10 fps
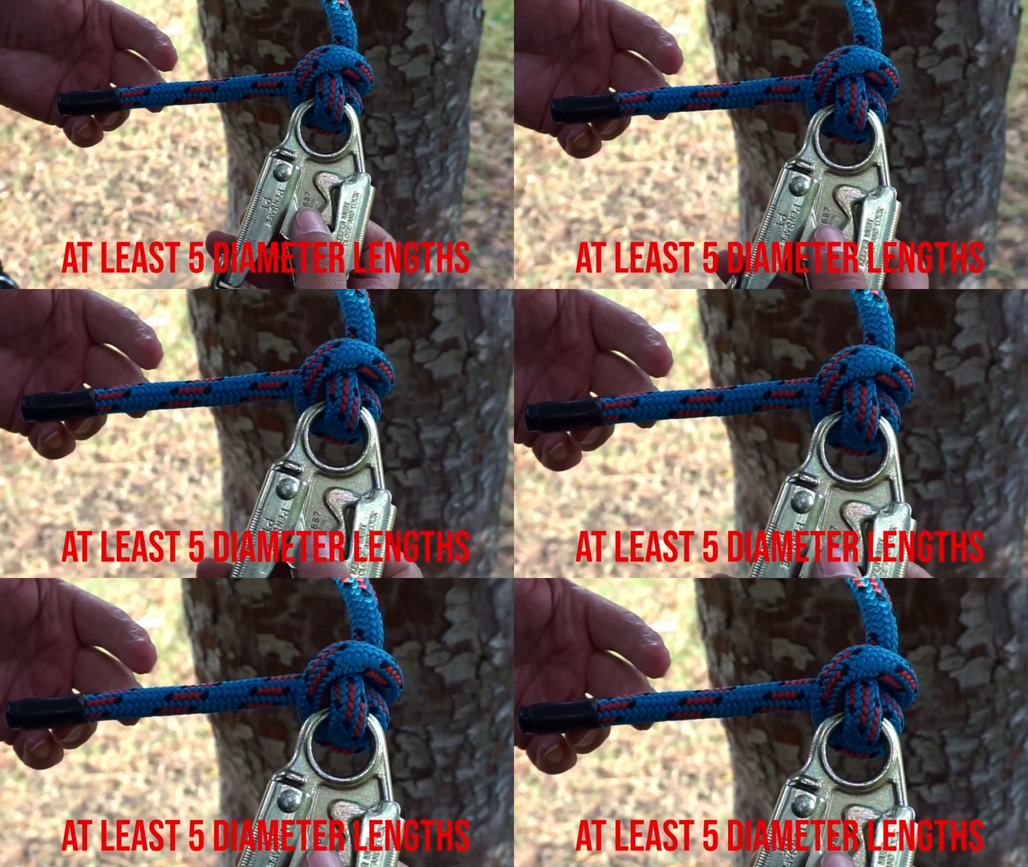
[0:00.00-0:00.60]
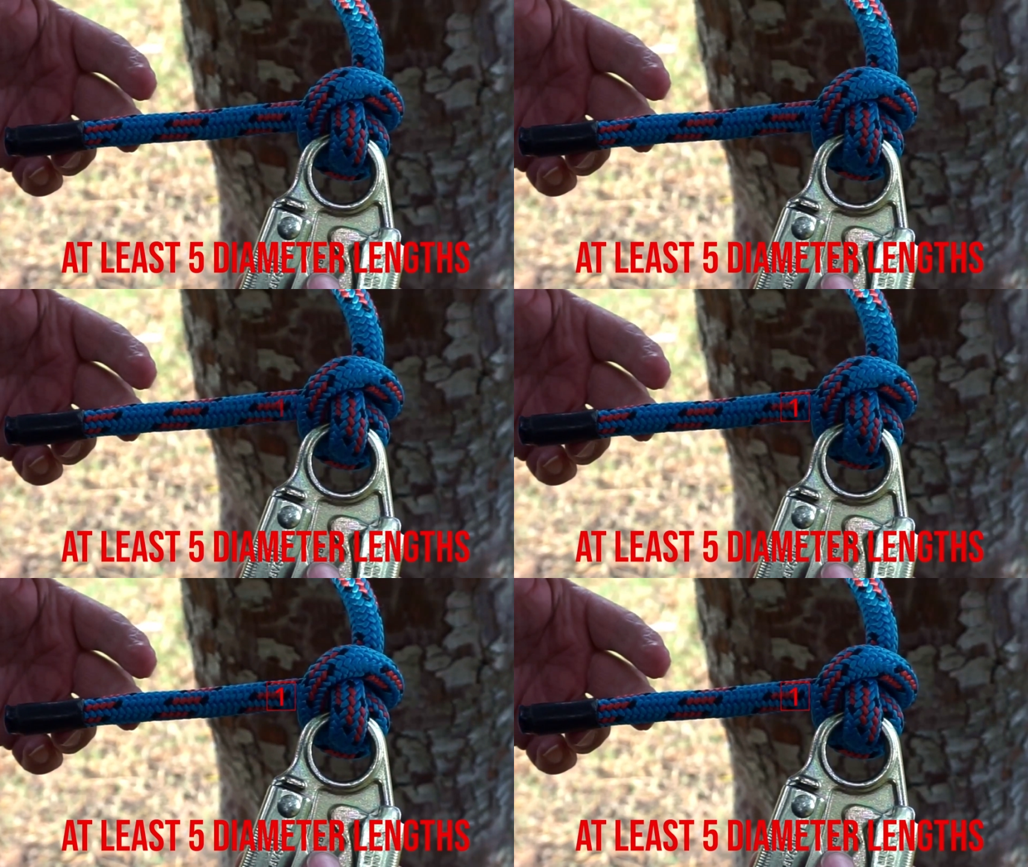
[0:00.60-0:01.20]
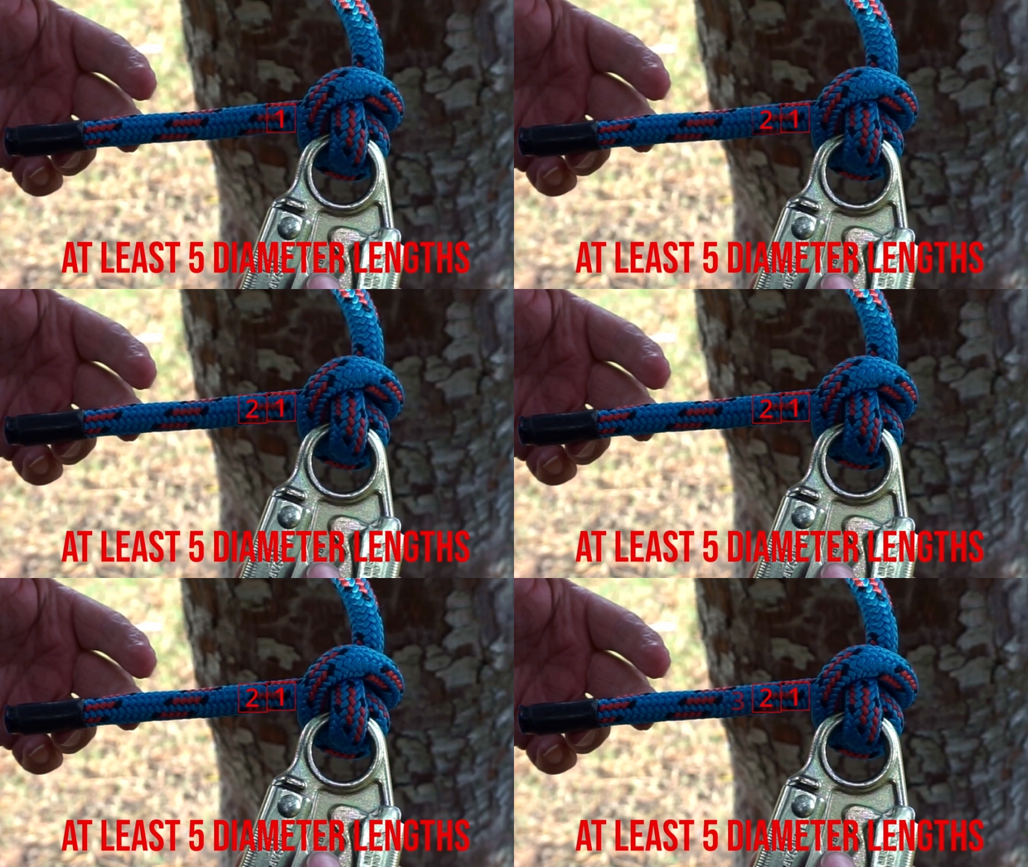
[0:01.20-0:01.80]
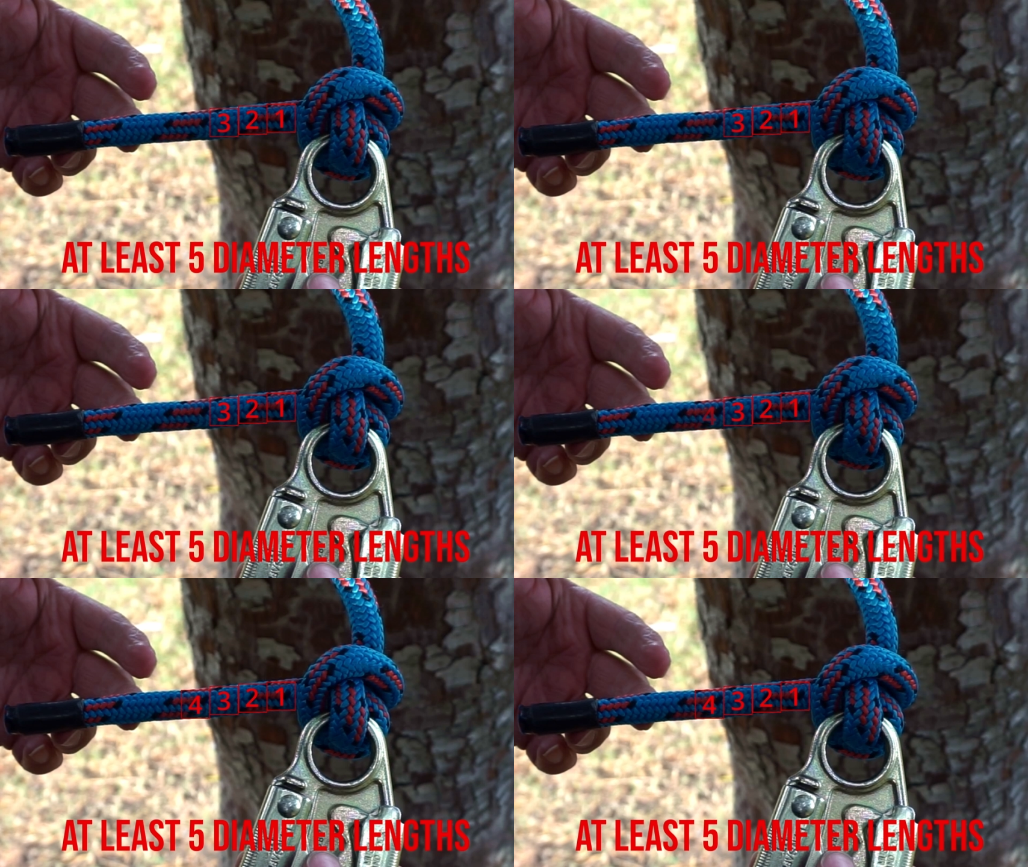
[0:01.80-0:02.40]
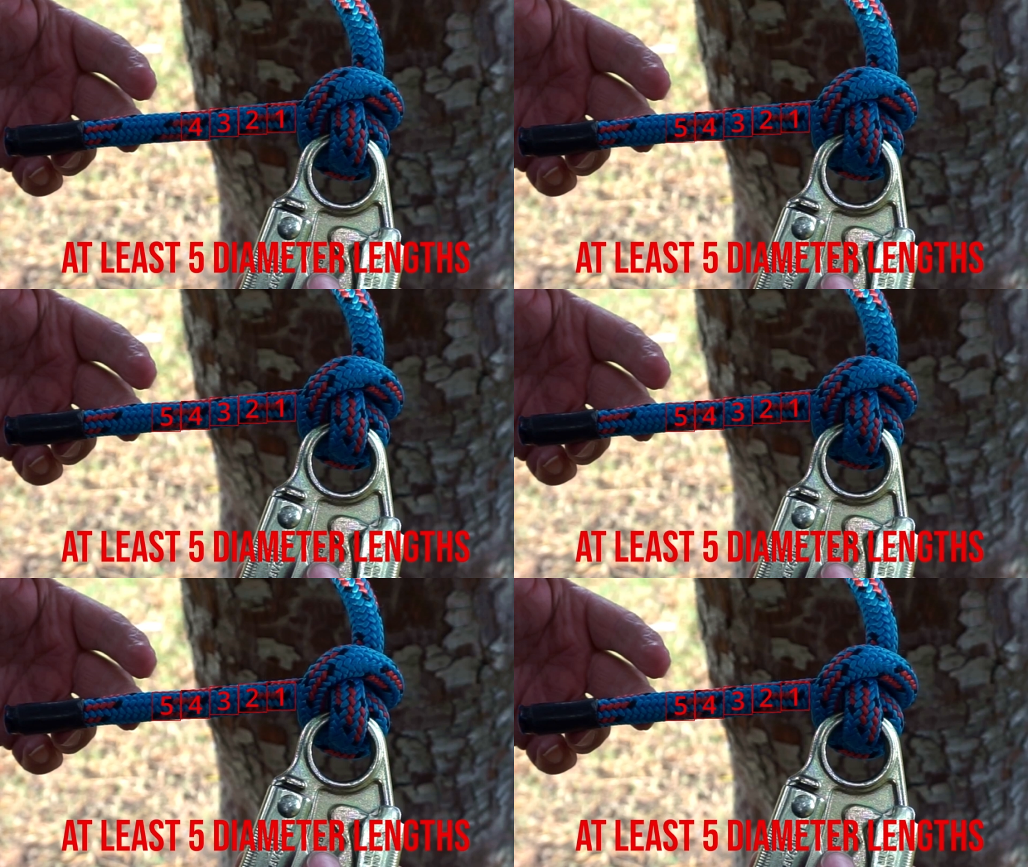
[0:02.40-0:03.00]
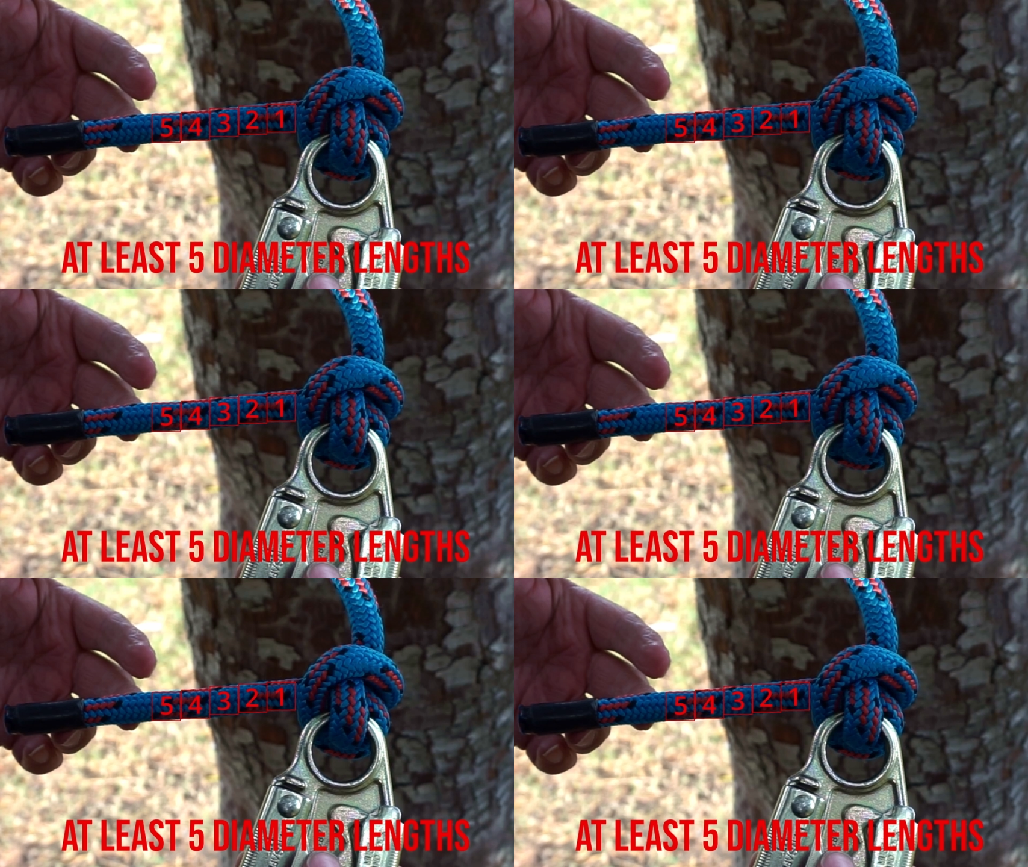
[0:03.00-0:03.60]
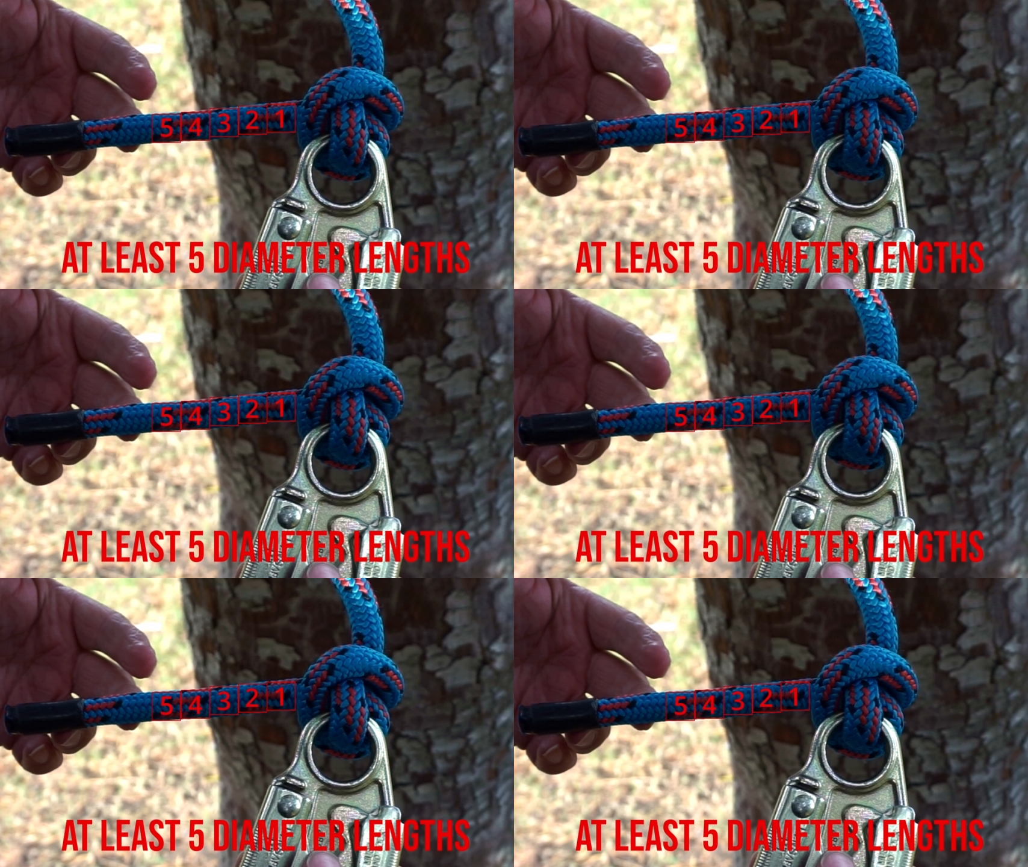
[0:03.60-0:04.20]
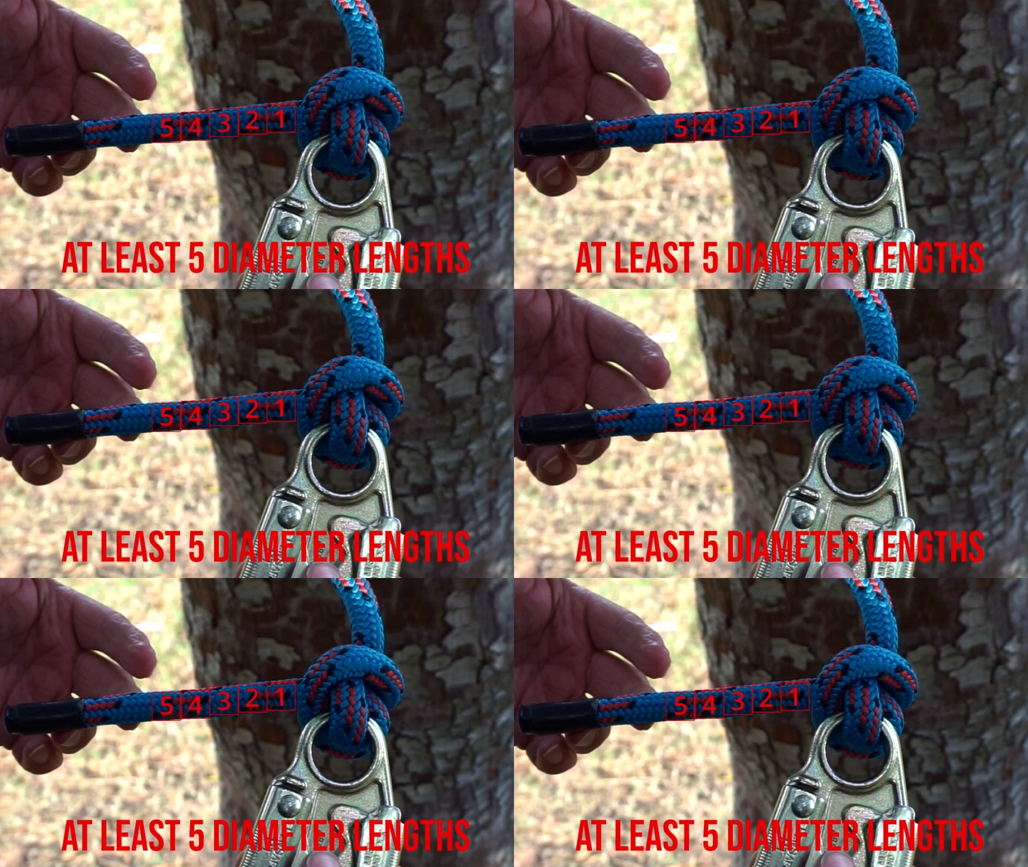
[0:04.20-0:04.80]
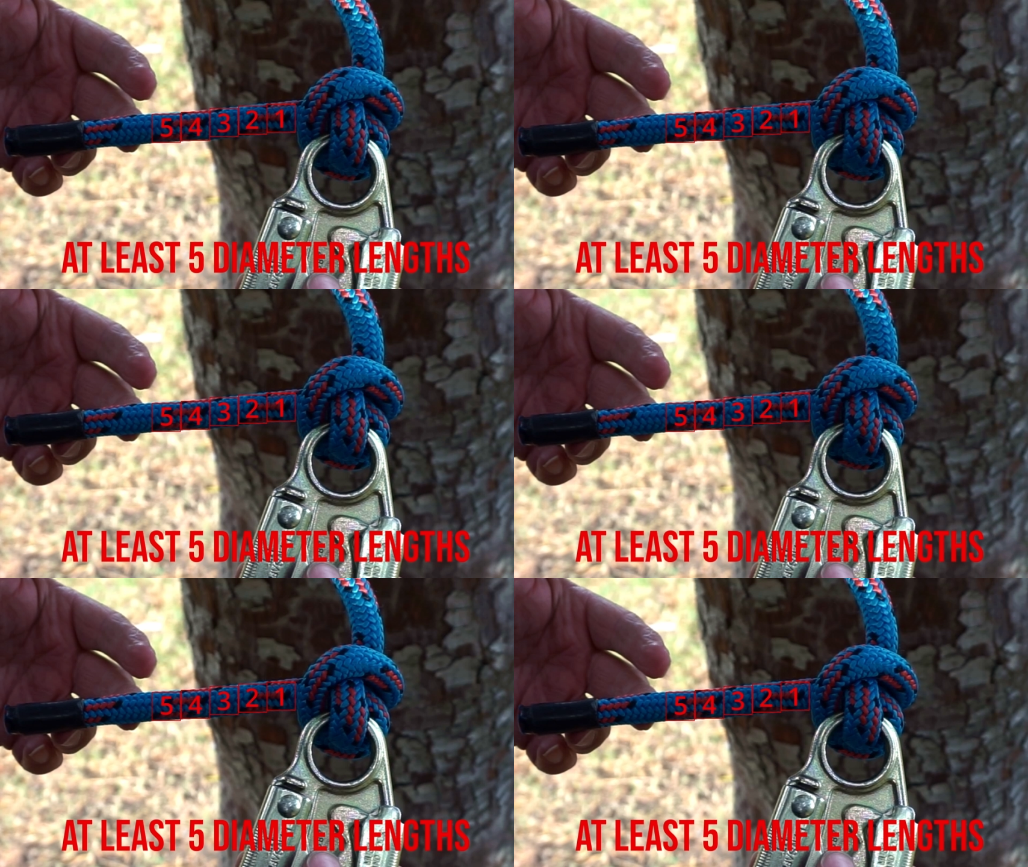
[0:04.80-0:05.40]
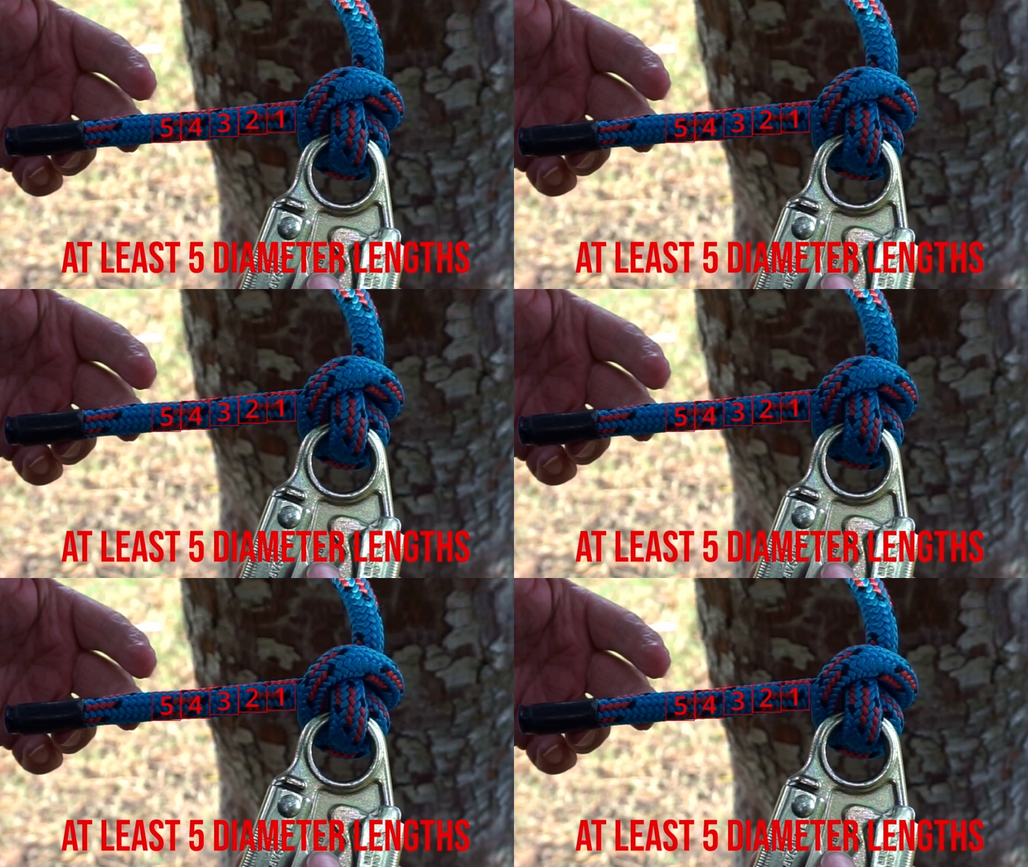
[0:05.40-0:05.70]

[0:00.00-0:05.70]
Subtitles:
(no speaker visible)